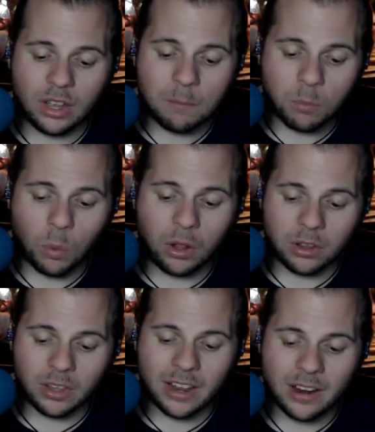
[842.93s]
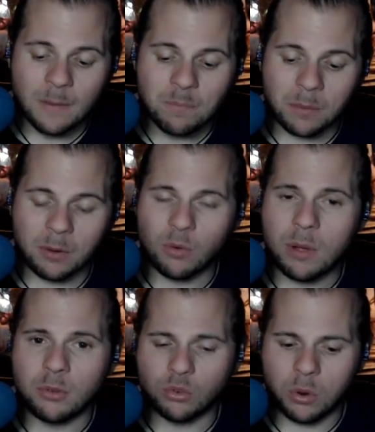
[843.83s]
up well late. But
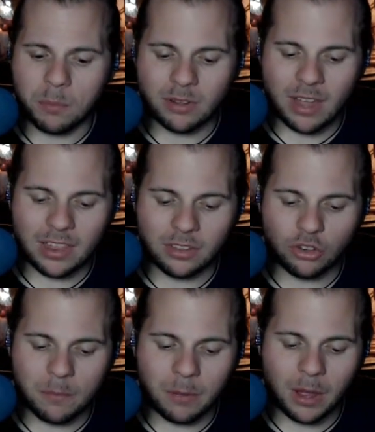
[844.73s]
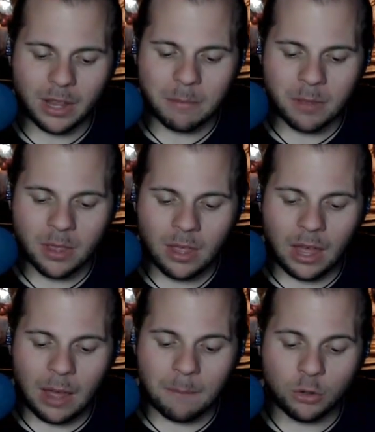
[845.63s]
Rebel's Romance had the jump on him.
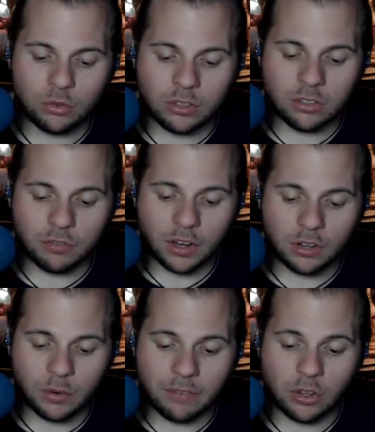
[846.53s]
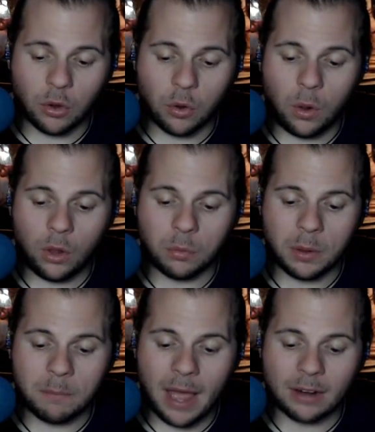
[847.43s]
Most recent victory, you have to go all the way
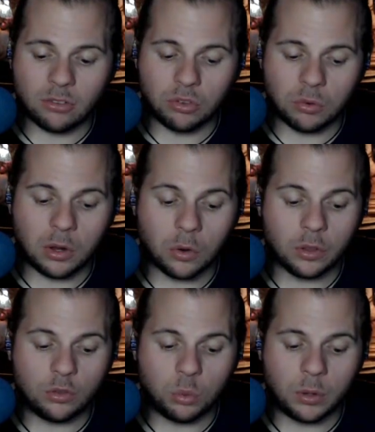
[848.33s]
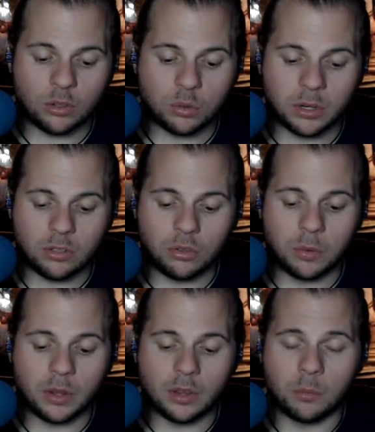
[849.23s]
back to early 2022
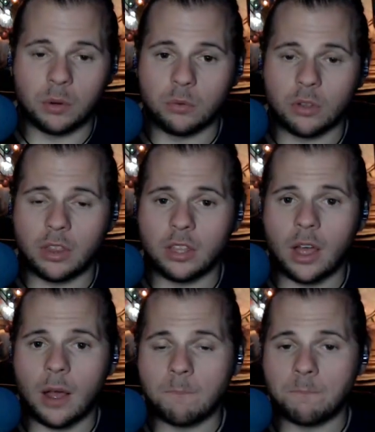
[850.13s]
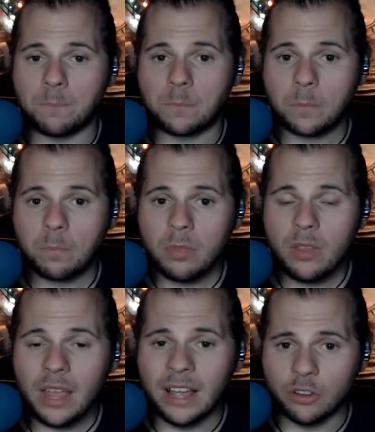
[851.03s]
when he was on the
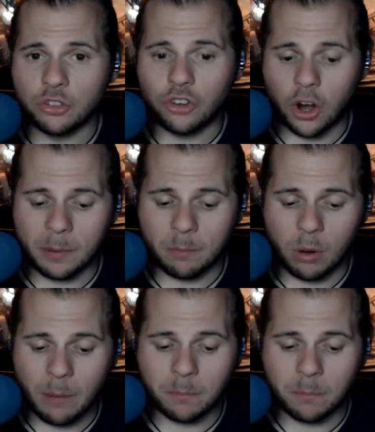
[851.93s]
English Derby prep